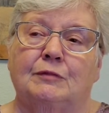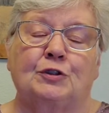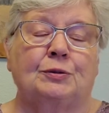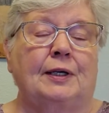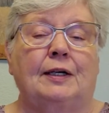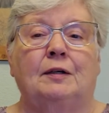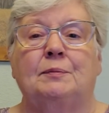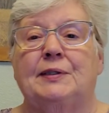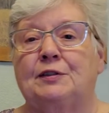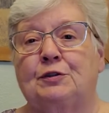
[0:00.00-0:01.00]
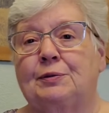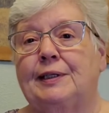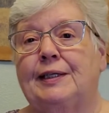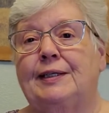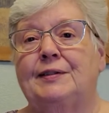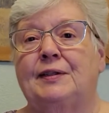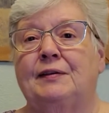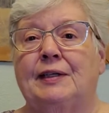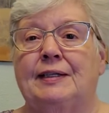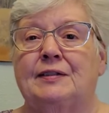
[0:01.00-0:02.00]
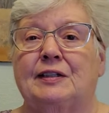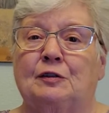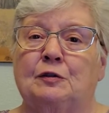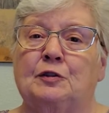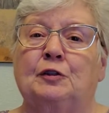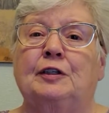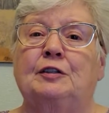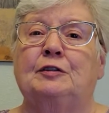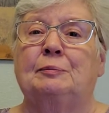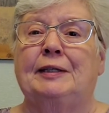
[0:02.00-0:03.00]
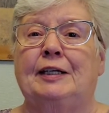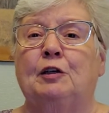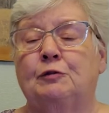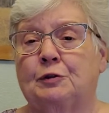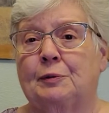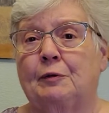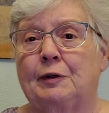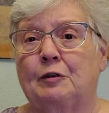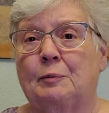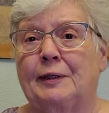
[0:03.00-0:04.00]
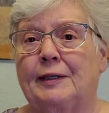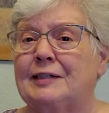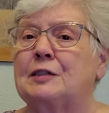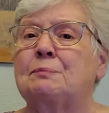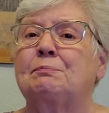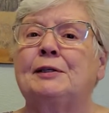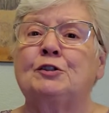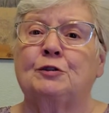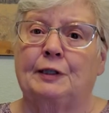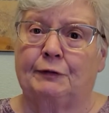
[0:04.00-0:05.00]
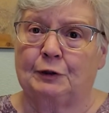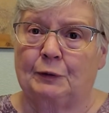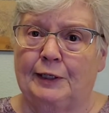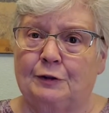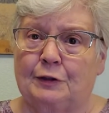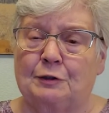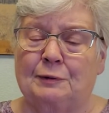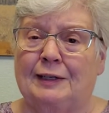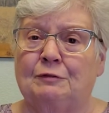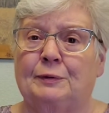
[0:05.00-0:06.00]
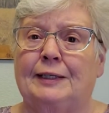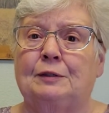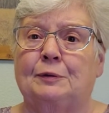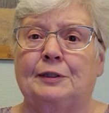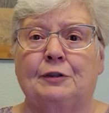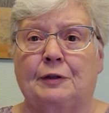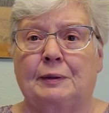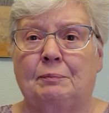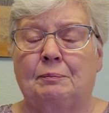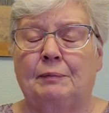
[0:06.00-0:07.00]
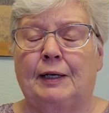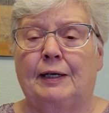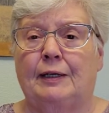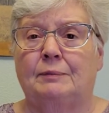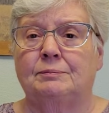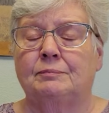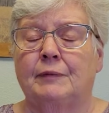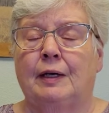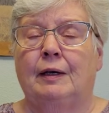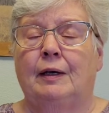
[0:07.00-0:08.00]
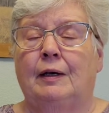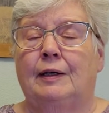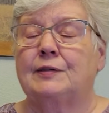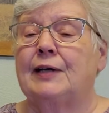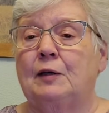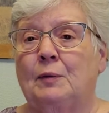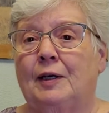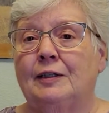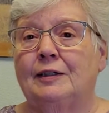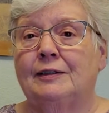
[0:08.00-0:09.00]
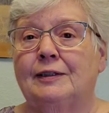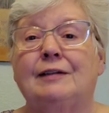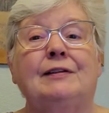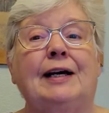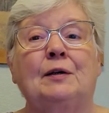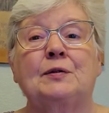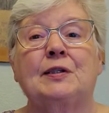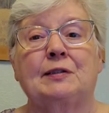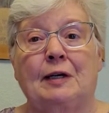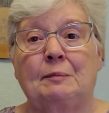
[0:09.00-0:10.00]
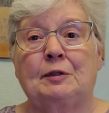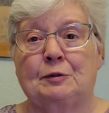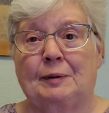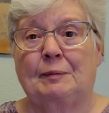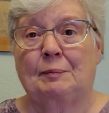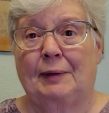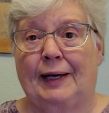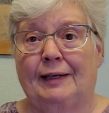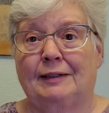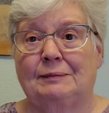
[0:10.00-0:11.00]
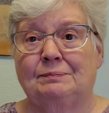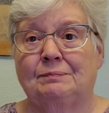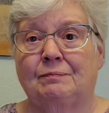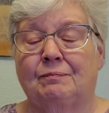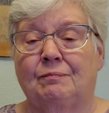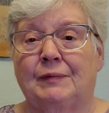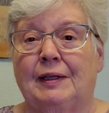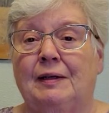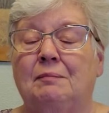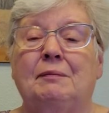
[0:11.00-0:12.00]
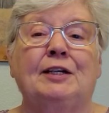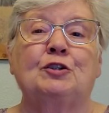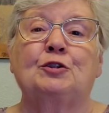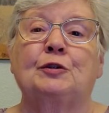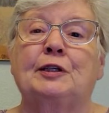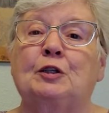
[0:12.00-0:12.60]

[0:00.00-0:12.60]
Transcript: shrubs and trees and things that are starting to be overgrown a little bit, especially if they're going into the driveway or into the sidewalk, now's the time to trim them back. Make sure that